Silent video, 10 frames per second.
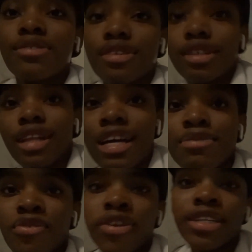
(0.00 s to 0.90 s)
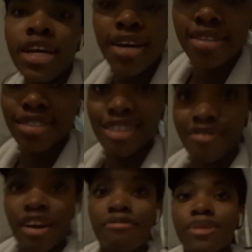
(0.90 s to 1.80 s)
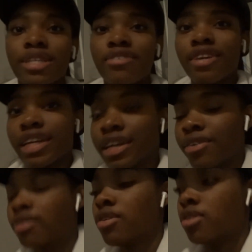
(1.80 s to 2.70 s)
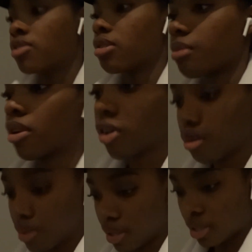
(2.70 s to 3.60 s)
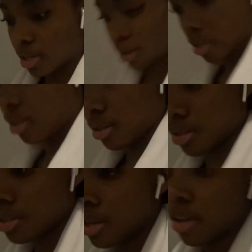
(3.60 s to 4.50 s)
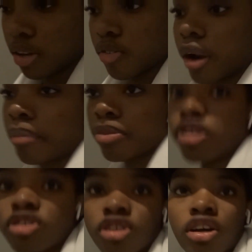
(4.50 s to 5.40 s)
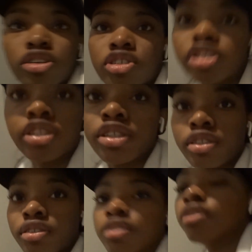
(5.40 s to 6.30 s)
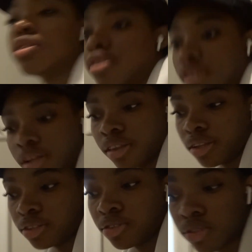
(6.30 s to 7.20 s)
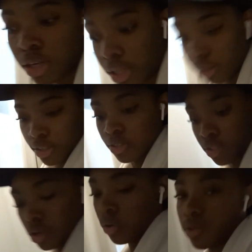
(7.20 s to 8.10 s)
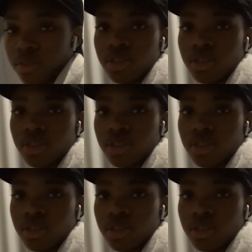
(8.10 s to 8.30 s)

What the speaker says: is gonna last before it dies. It's at 5% right now. So I'm gonna go upstairs and grab the charger, and let's try this whole